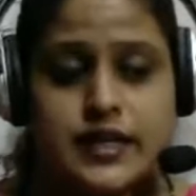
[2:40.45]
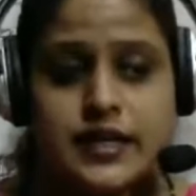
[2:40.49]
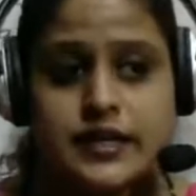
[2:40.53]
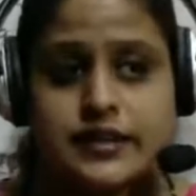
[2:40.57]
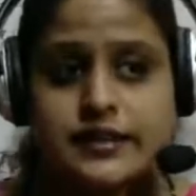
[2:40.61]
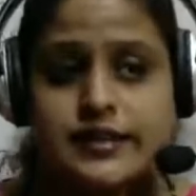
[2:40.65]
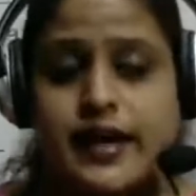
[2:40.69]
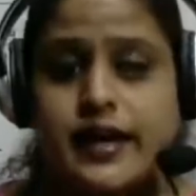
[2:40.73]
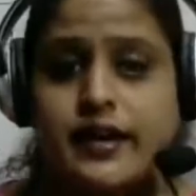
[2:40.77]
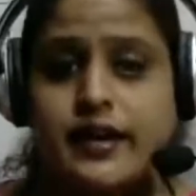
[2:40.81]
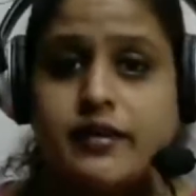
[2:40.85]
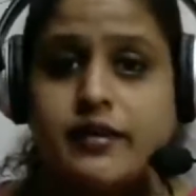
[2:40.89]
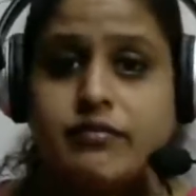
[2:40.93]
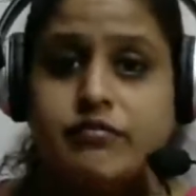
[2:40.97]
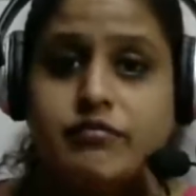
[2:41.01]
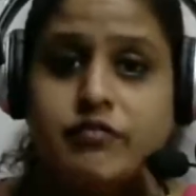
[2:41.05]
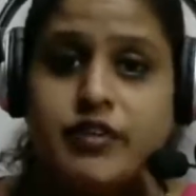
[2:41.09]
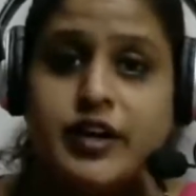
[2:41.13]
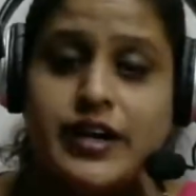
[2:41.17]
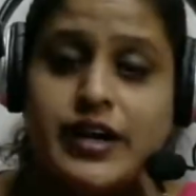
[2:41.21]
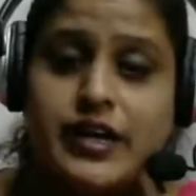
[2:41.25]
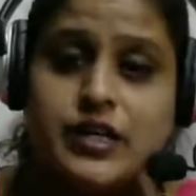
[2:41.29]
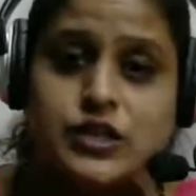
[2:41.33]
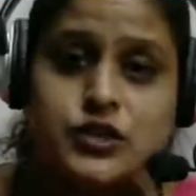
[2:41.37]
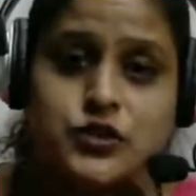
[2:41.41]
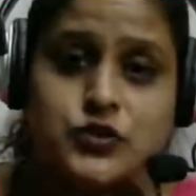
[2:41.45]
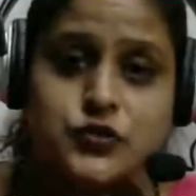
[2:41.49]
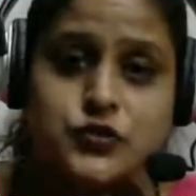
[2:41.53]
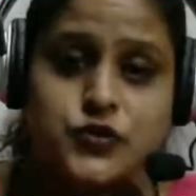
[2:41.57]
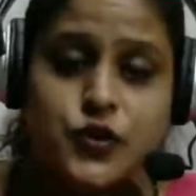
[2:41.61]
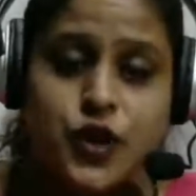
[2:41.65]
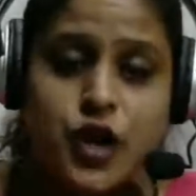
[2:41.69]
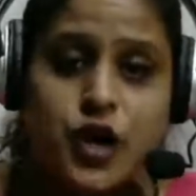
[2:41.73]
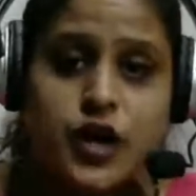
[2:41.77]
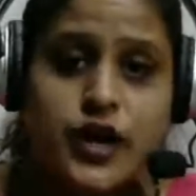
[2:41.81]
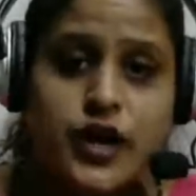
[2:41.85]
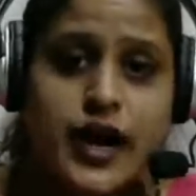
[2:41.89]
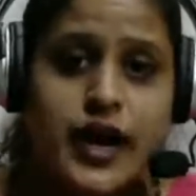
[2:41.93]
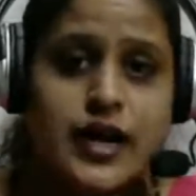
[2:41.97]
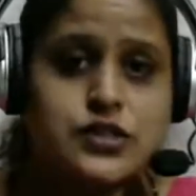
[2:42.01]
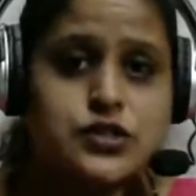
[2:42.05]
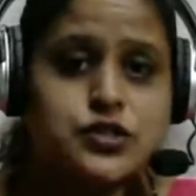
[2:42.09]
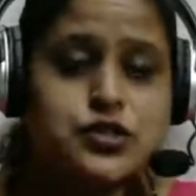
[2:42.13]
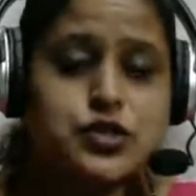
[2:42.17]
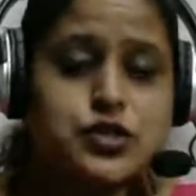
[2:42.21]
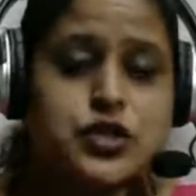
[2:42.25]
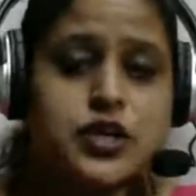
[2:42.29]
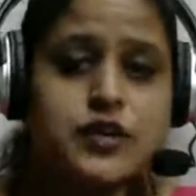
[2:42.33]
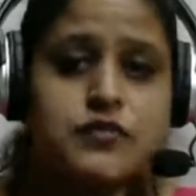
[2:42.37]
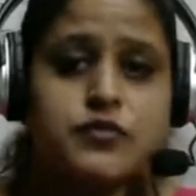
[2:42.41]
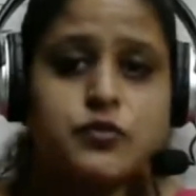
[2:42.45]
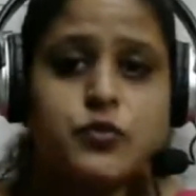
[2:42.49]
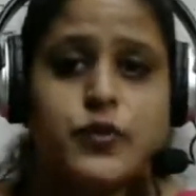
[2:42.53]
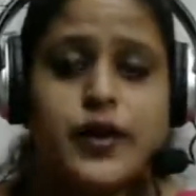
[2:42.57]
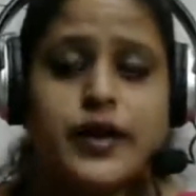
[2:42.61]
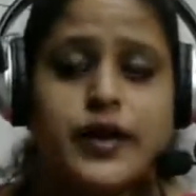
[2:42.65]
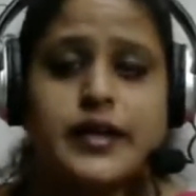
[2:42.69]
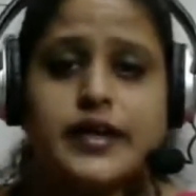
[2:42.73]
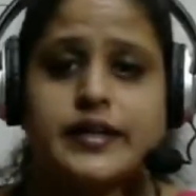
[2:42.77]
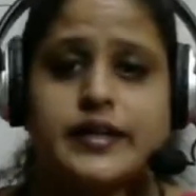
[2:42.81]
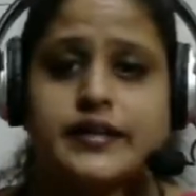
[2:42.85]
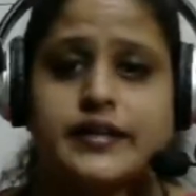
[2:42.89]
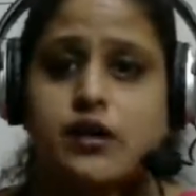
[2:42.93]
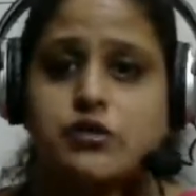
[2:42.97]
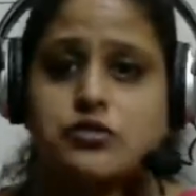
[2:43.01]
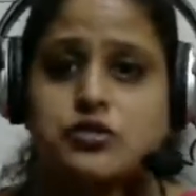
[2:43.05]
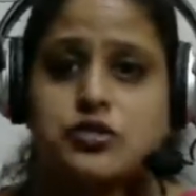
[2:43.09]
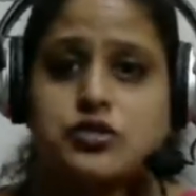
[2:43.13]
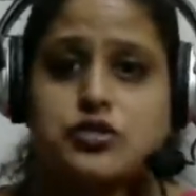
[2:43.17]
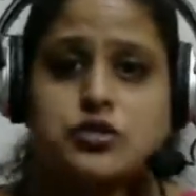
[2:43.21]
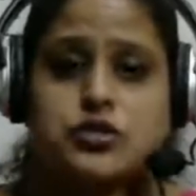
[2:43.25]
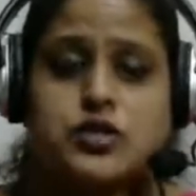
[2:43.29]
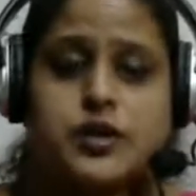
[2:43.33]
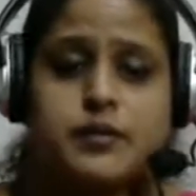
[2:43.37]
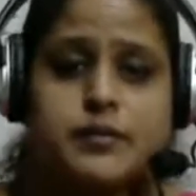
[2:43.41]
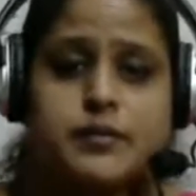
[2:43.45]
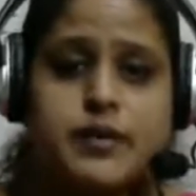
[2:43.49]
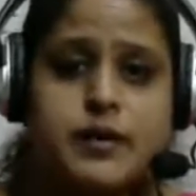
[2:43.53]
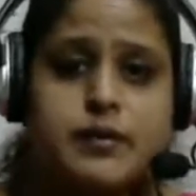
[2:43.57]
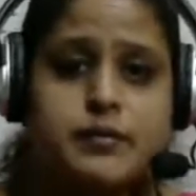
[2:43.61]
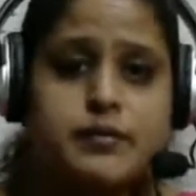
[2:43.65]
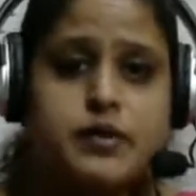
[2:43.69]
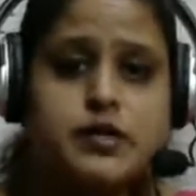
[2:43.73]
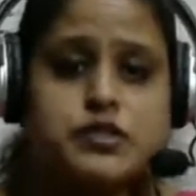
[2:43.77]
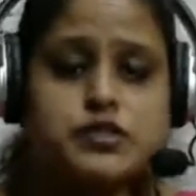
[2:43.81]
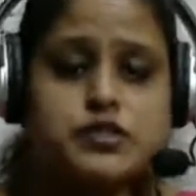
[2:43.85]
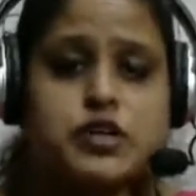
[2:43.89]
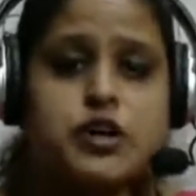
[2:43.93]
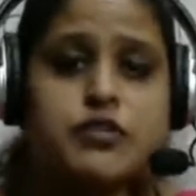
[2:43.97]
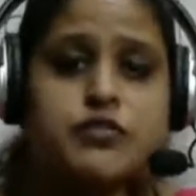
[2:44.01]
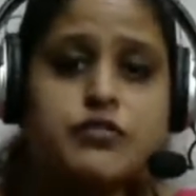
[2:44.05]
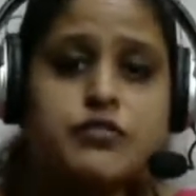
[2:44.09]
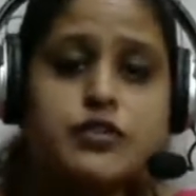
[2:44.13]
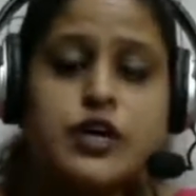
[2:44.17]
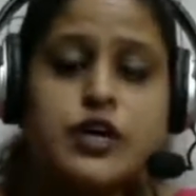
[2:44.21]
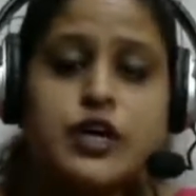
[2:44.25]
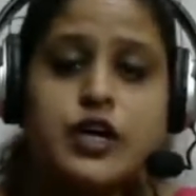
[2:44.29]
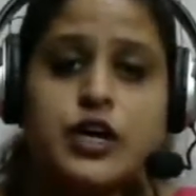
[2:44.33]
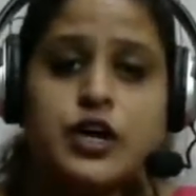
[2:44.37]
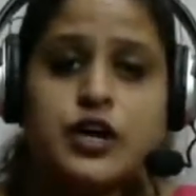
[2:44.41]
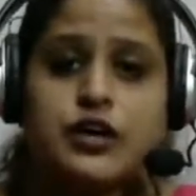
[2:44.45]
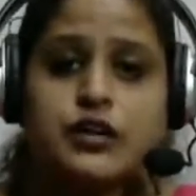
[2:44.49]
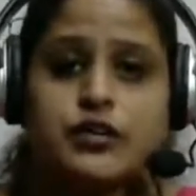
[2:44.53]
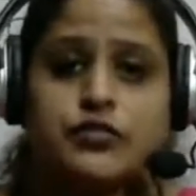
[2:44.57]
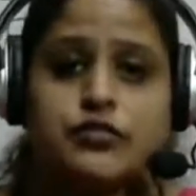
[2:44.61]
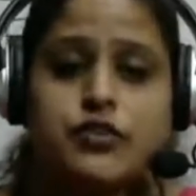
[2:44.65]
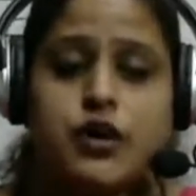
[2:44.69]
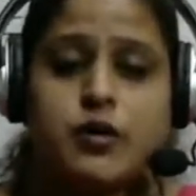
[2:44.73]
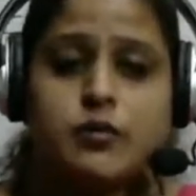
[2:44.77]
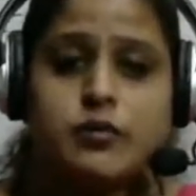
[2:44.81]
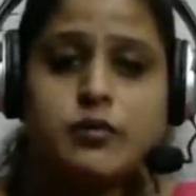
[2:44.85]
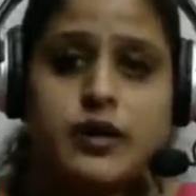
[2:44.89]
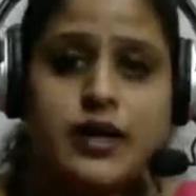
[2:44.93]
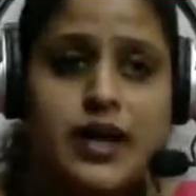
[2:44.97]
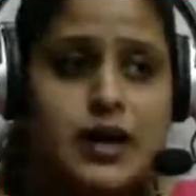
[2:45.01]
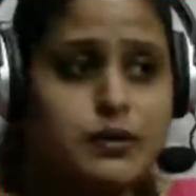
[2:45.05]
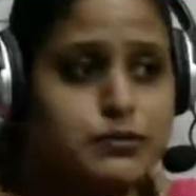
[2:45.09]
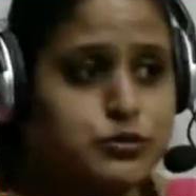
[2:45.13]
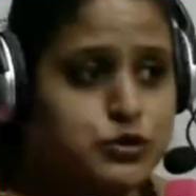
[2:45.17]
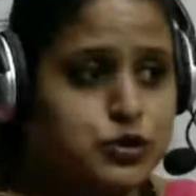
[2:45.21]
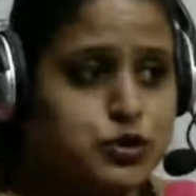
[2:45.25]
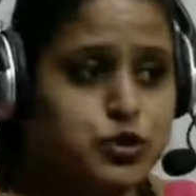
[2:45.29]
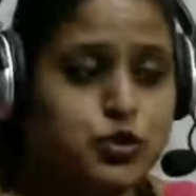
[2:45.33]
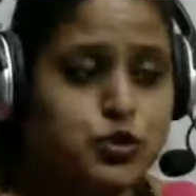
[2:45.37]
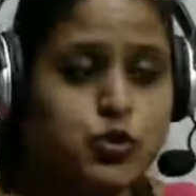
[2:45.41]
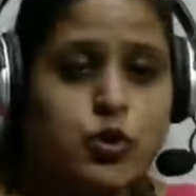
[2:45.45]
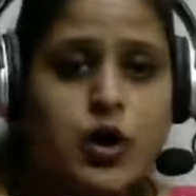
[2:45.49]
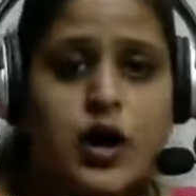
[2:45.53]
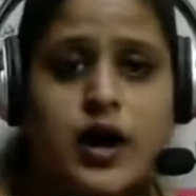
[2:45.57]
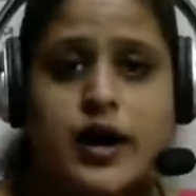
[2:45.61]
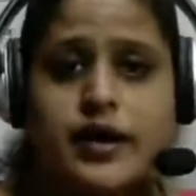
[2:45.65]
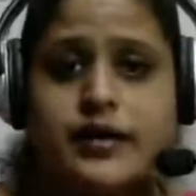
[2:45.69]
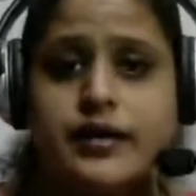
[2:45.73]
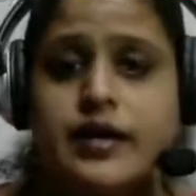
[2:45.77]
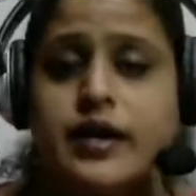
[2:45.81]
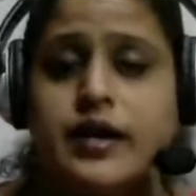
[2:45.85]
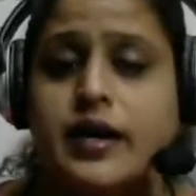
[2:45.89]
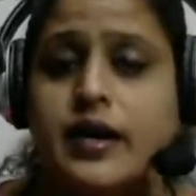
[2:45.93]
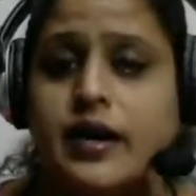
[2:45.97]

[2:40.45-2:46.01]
then Phileas Fogg has to give 20,000 to the members of reform clubs who are,